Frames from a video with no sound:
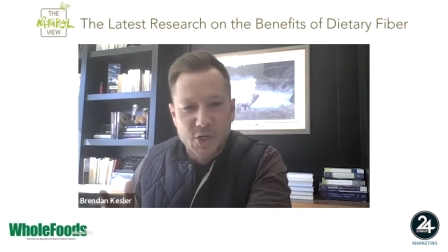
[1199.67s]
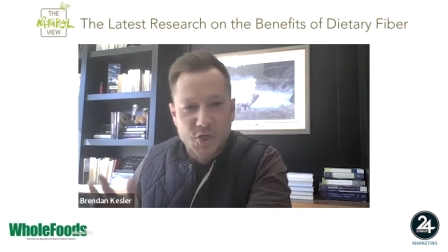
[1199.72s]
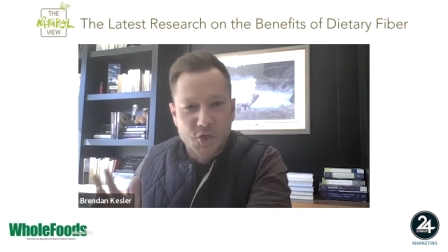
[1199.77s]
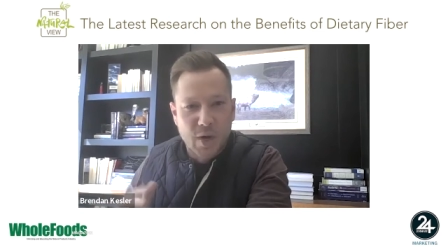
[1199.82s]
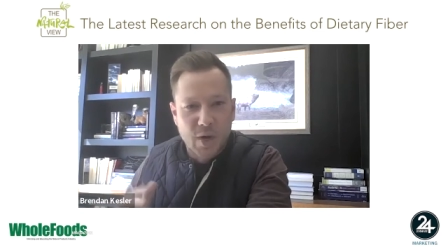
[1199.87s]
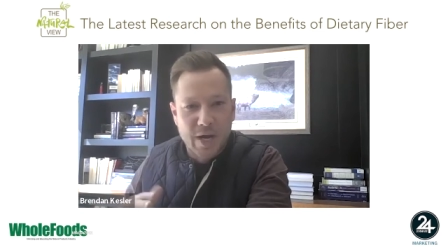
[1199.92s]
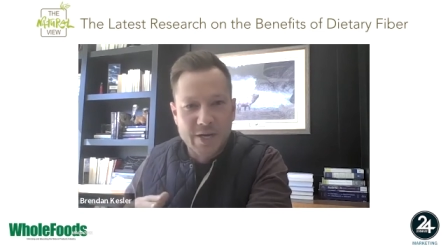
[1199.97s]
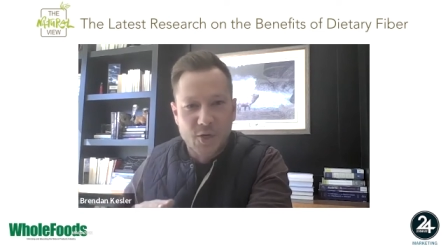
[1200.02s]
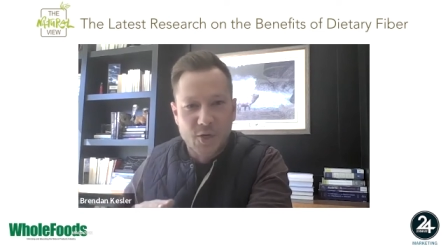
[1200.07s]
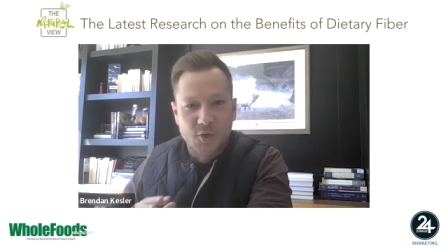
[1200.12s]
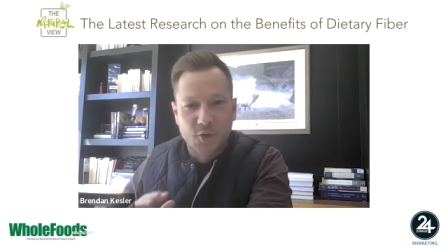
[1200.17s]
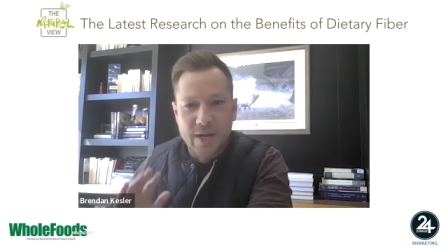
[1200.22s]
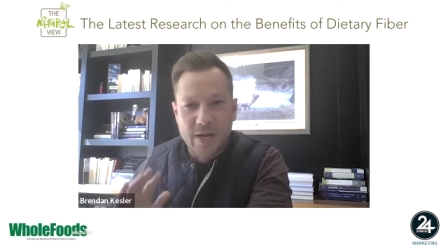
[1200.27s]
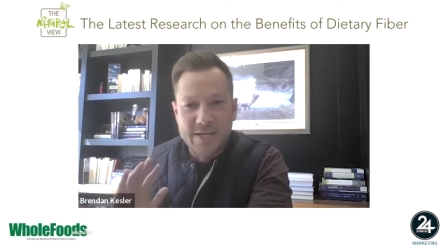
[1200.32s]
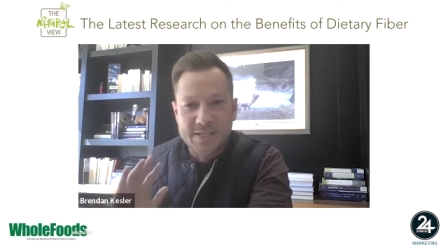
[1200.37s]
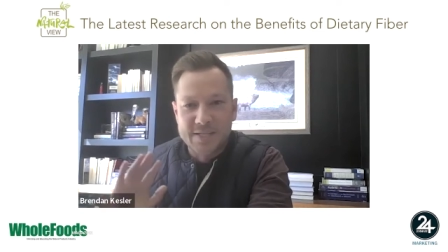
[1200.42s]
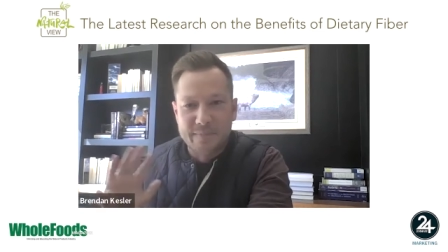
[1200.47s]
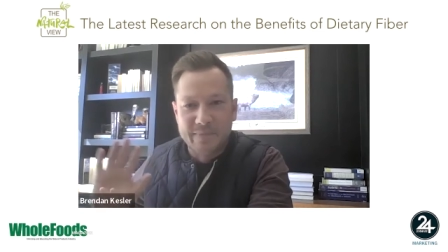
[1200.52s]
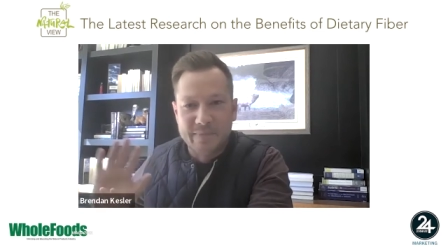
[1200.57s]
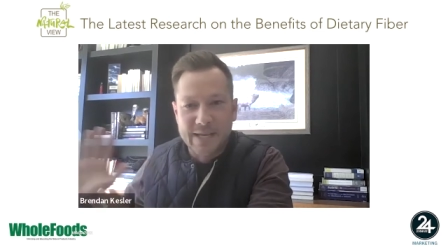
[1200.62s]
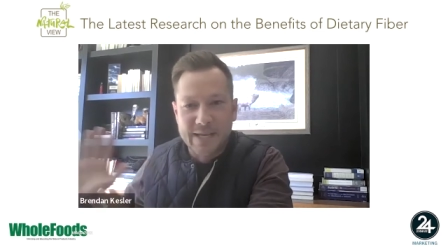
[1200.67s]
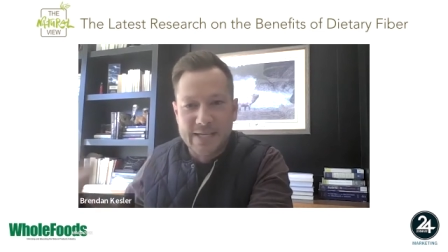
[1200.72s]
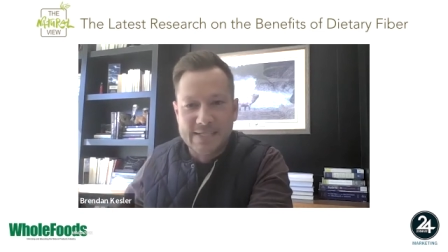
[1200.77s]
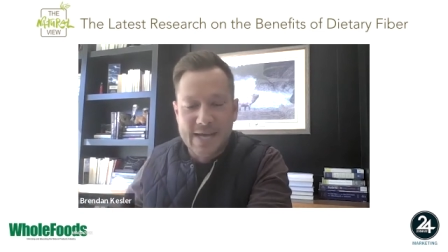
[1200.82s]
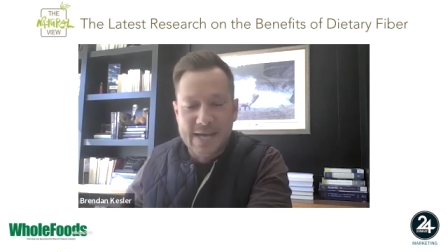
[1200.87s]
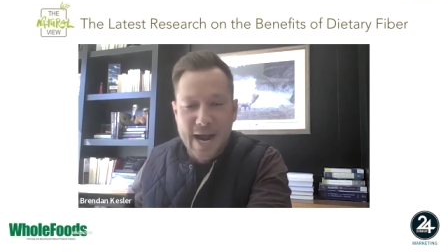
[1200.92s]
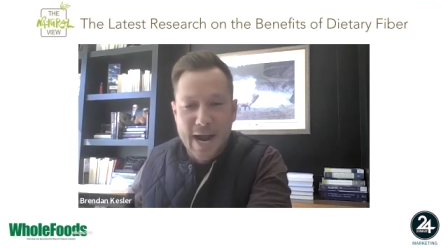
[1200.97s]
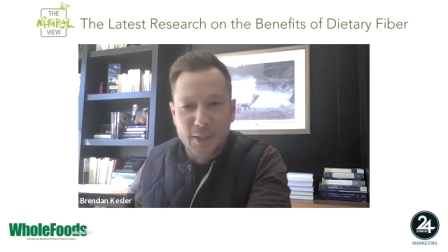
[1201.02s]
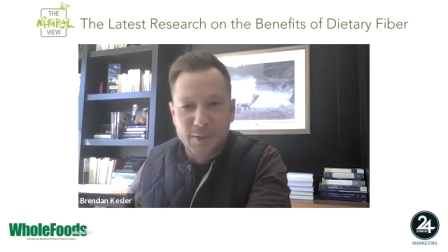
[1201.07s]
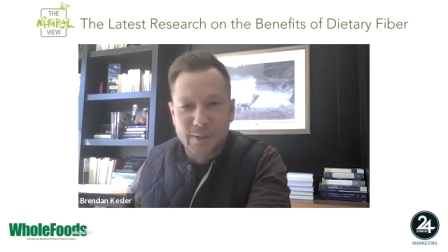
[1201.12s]
trying to create something
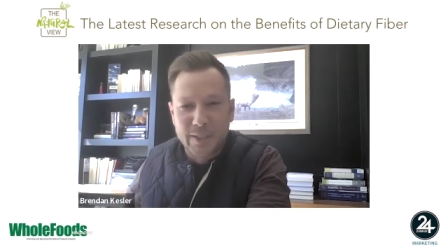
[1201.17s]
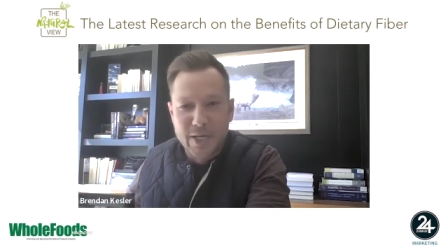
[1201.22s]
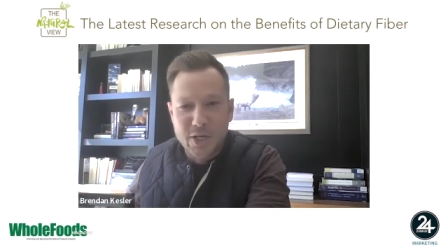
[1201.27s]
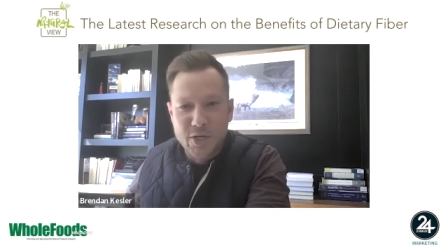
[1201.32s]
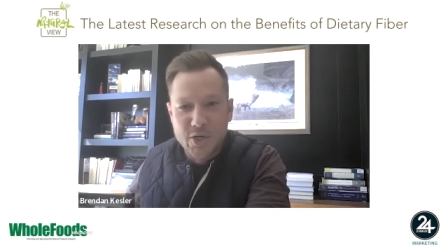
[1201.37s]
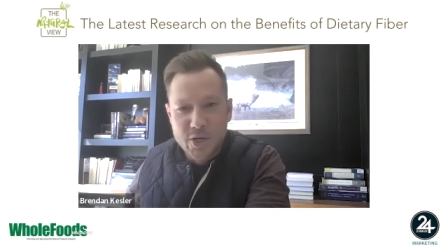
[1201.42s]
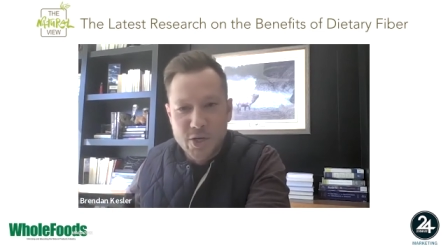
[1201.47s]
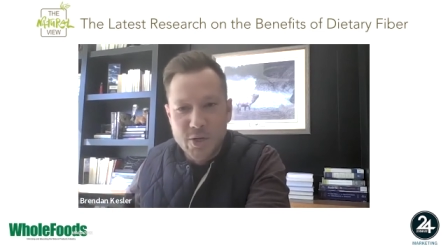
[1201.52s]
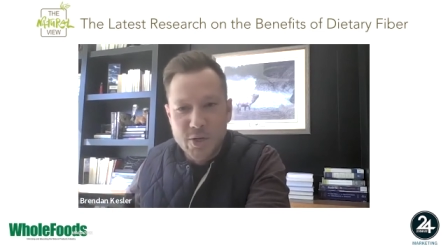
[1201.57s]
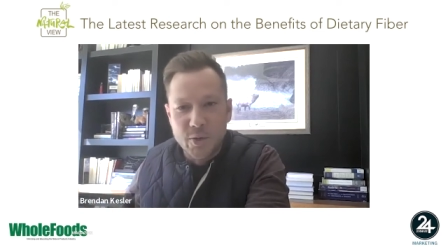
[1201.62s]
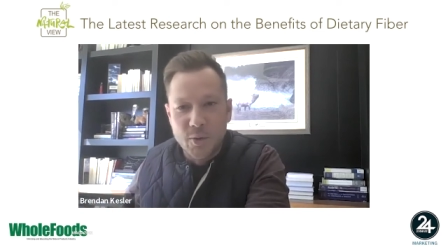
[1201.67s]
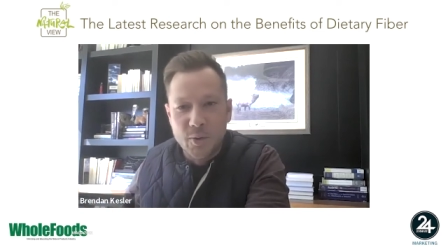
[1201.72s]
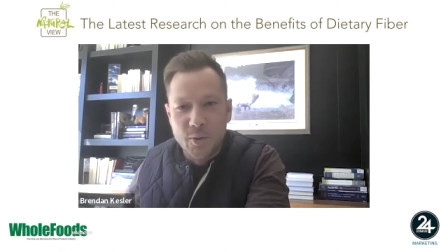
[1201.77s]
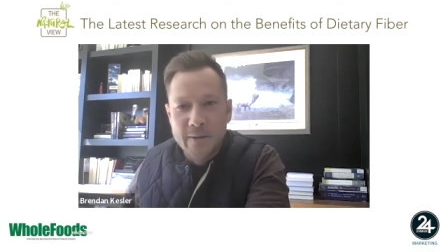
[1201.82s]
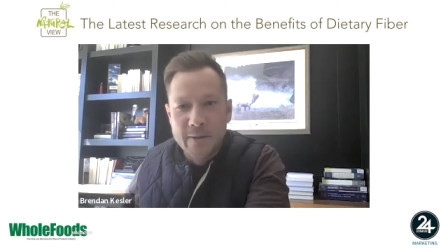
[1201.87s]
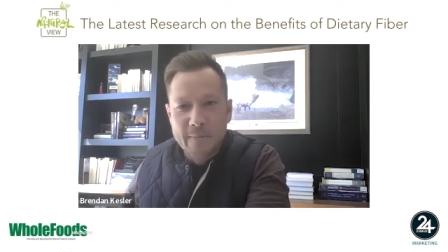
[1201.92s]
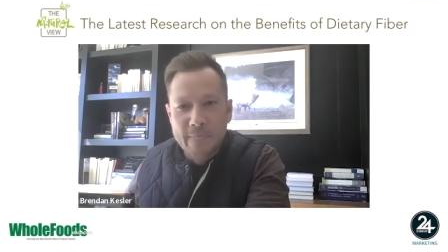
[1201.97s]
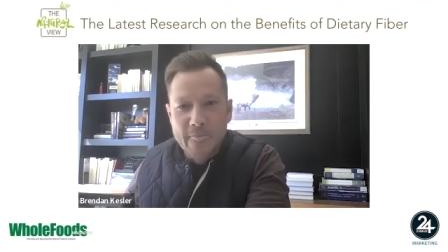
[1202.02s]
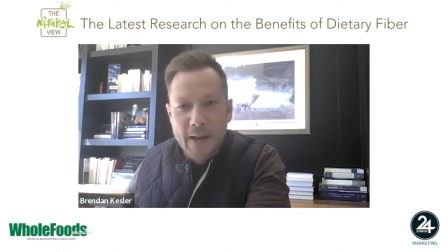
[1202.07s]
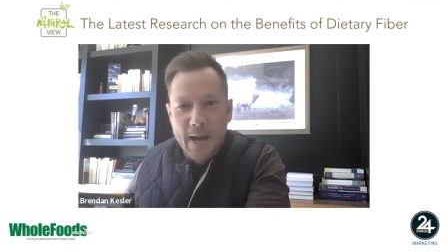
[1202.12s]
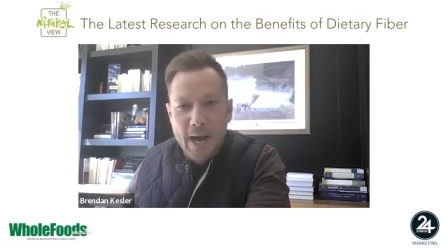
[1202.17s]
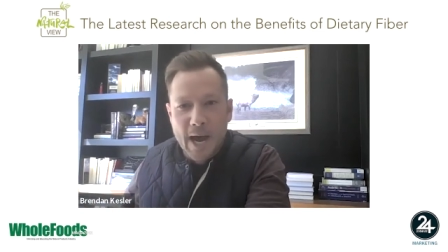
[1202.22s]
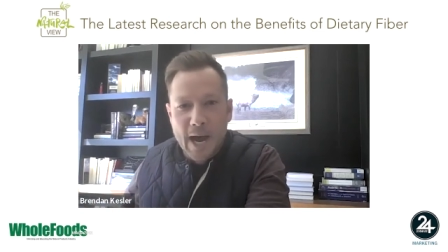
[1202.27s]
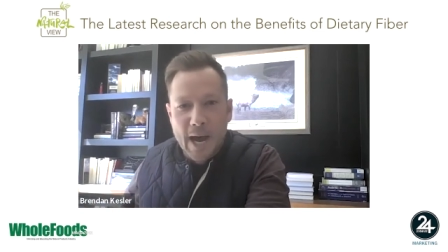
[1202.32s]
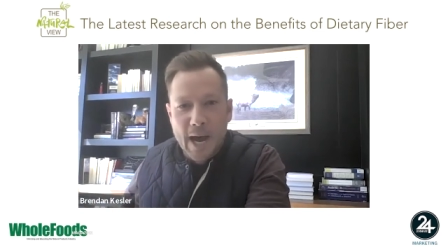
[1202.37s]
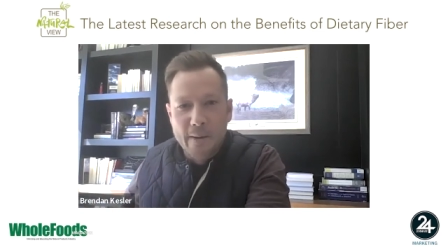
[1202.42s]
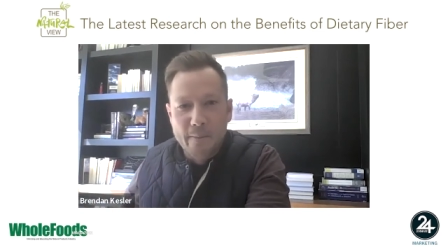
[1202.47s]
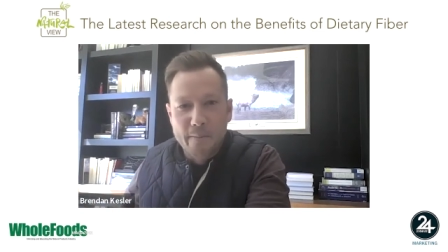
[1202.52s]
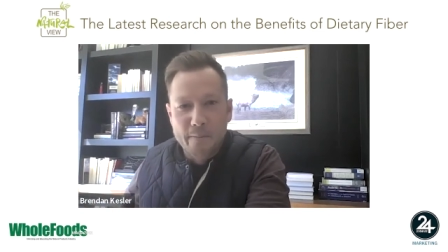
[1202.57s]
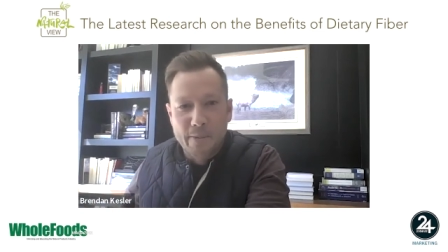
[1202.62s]
entirely new,
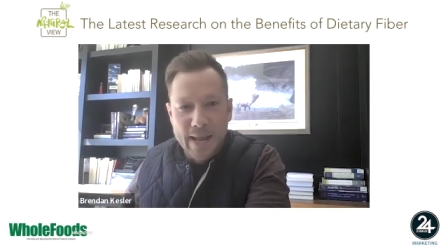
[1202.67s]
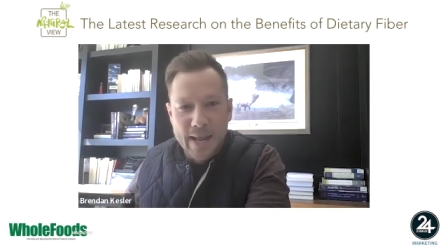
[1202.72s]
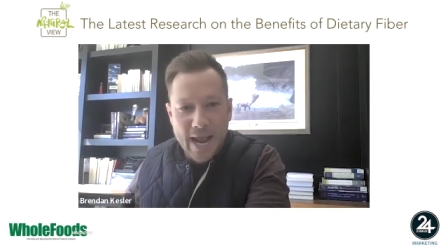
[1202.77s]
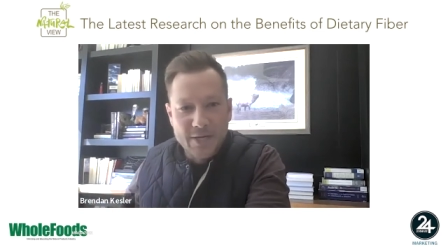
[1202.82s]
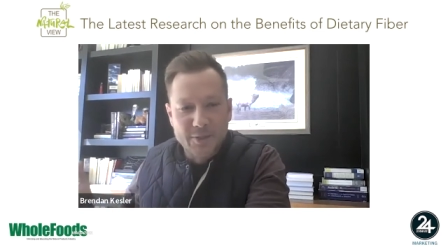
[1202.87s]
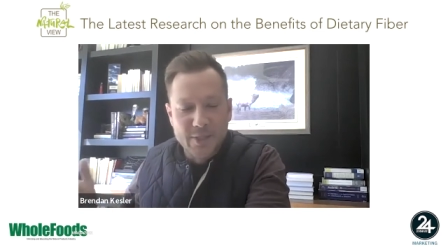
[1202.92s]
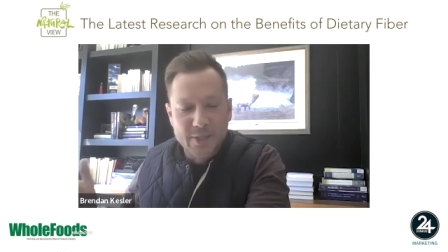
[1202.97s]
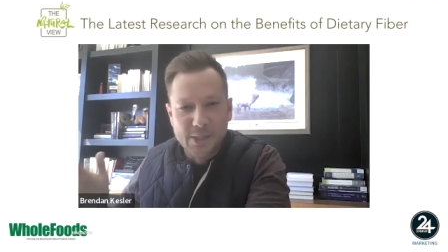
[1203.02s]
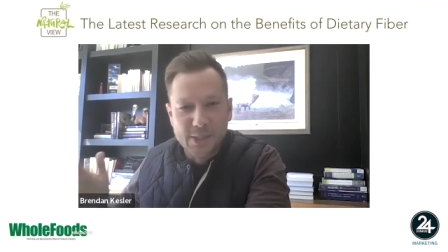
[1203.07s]
but actually